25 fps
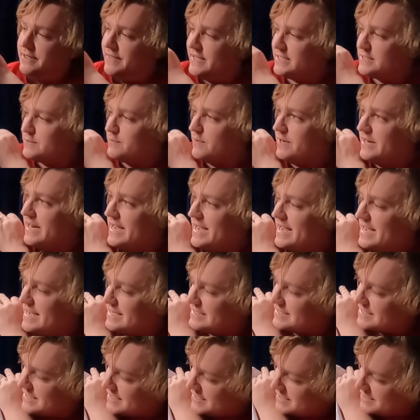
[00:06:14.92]
This one
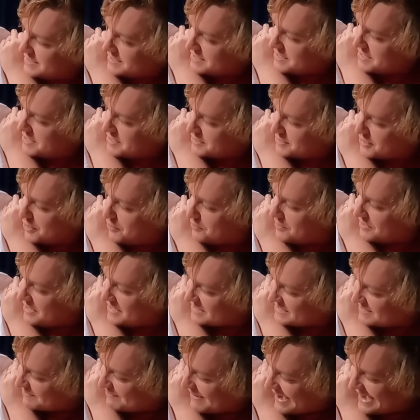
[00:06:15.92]
is
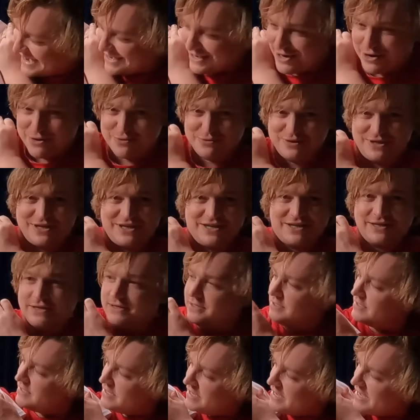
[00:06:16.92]
Coconuts and Mangoes.
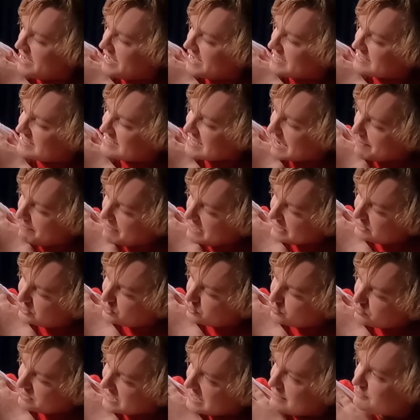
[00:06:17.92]

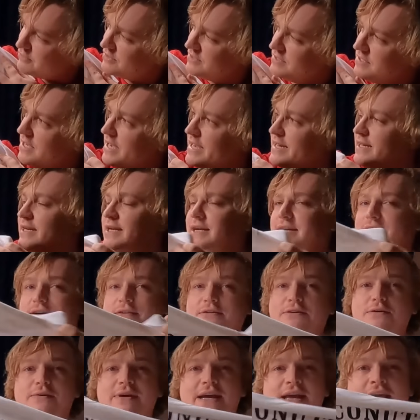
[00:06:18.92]
Established 2009.
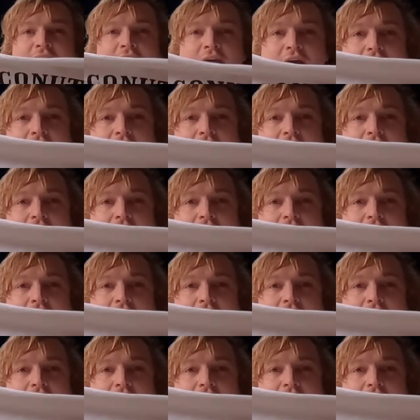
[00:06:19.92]
Oh, okay.